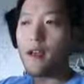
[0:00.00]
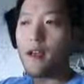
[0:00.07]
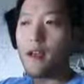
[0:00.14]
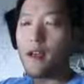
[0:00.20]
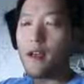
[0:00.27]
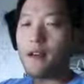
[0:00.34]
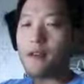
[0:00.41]

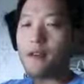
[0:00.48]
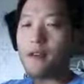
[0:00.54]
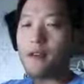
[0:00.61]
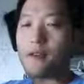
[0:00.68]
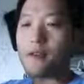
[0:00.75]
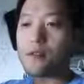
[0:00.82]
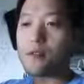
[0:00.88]
and
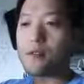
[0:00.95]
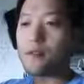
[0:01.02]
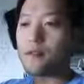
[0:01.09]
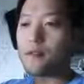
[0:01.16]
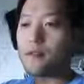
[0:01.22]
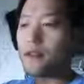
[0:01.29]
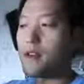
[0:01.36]

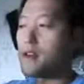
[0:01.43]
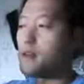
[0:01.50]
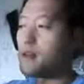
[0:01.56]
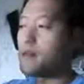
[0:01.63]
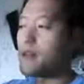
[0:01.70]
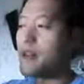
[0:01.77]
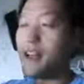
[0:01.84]
also
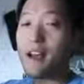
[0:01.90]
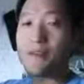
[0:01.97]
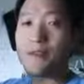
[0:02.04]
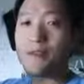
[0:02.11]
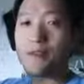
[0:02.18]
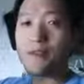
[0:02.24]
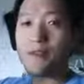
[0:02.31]
not
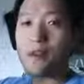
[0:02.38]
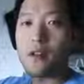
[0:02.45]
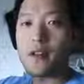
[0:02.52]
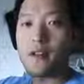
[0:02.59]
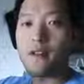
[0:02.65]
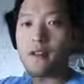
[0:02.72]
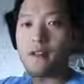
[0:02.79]
have to do all
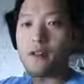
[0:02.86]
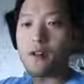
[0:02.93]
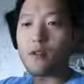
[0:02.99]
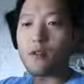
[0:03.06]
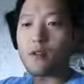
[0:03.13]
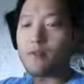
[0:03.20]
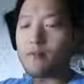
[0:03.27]
that
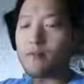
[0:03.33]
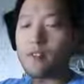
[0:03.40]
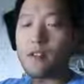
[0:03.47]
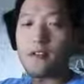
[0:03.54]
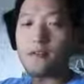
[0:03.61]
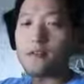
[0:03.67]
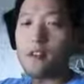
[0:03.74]
kernel,
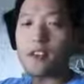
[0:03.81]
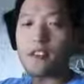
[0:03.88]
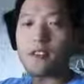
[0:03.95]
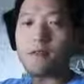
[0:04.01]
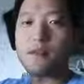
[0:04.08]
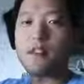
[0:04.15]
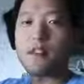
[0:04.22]
the
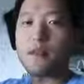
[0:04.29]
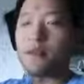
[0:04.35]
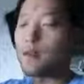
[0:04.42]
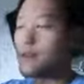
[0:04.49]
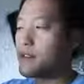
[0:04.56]
flash image GUI.